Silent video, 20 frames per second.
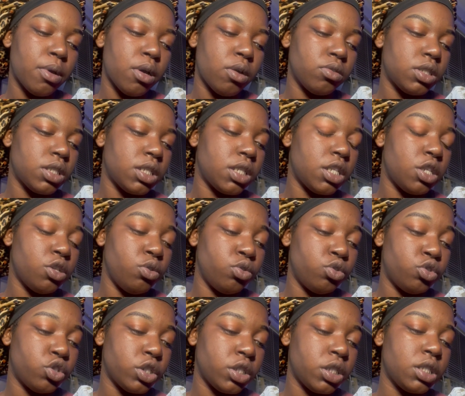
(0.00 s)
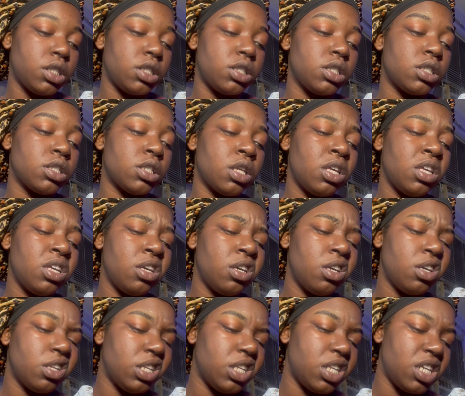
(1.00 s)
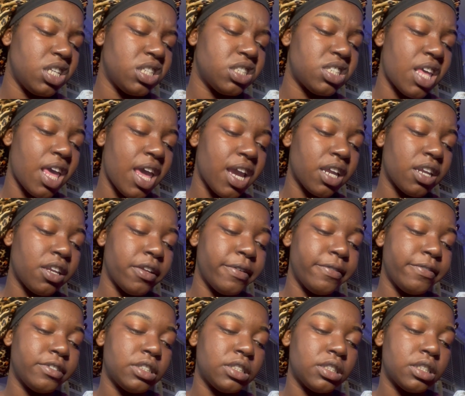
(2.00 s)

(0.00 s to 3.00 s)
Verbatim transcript: potent nutrients, dense active,